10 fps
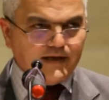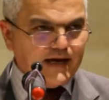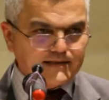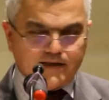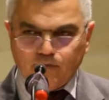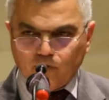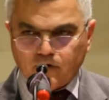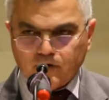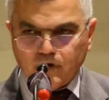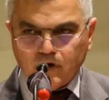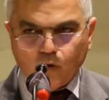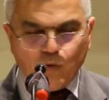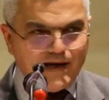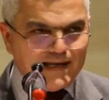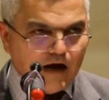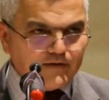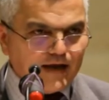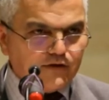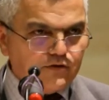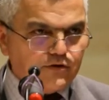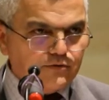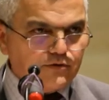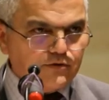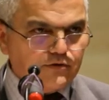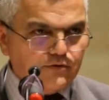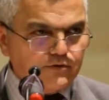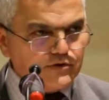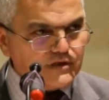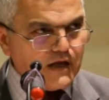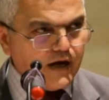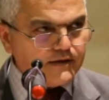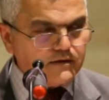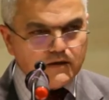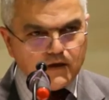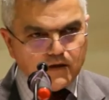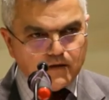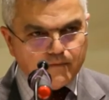the case anymore. We allow that to slide.